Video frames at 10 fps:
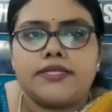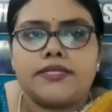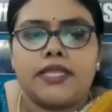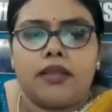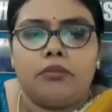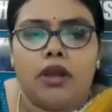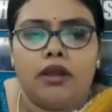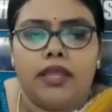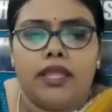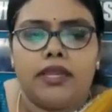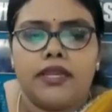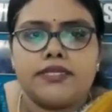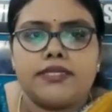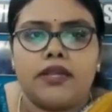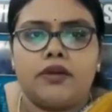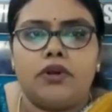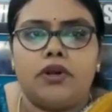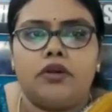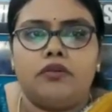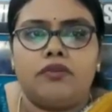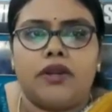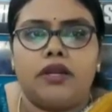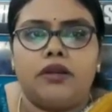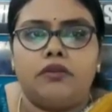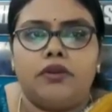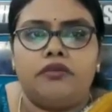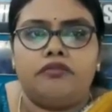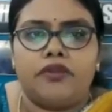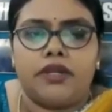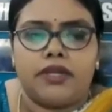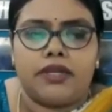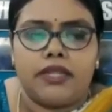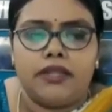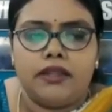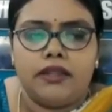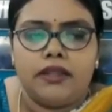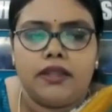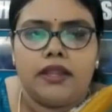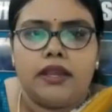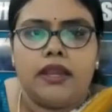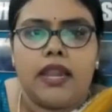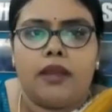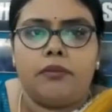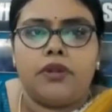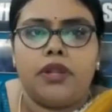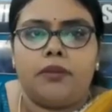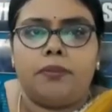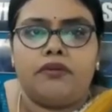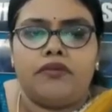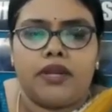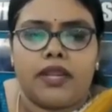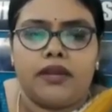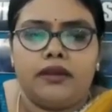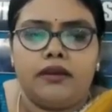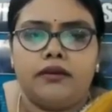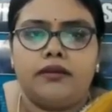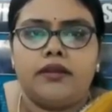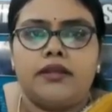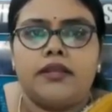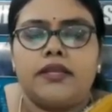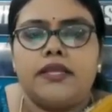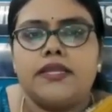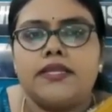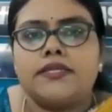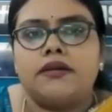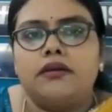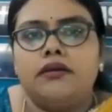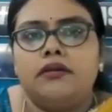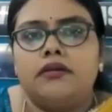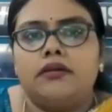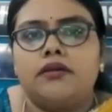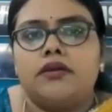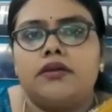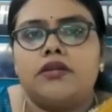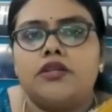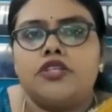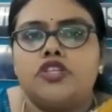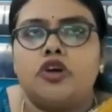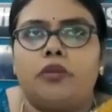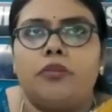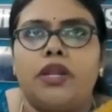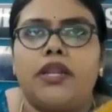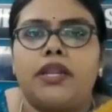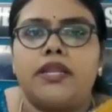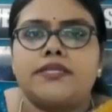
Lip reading: Sigma n is equal to 1 to infinity. Lambda power n is a geometric